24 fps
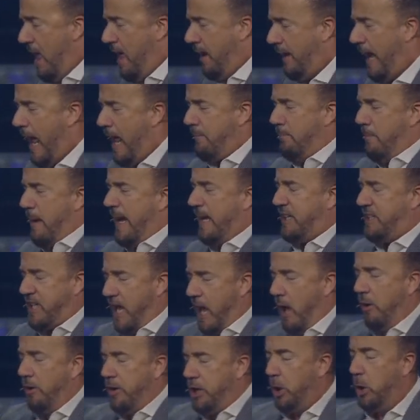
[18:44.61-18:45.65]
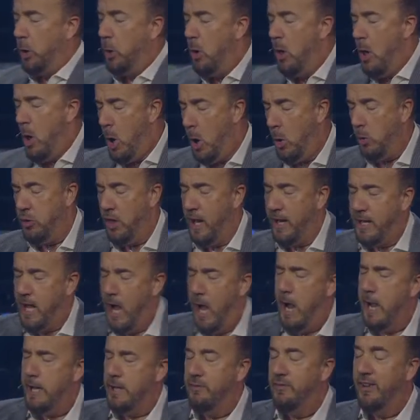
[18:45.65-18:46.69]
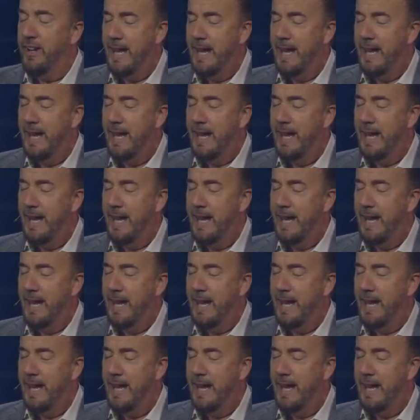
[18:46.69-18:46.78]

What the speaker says: Let me tell you who the God of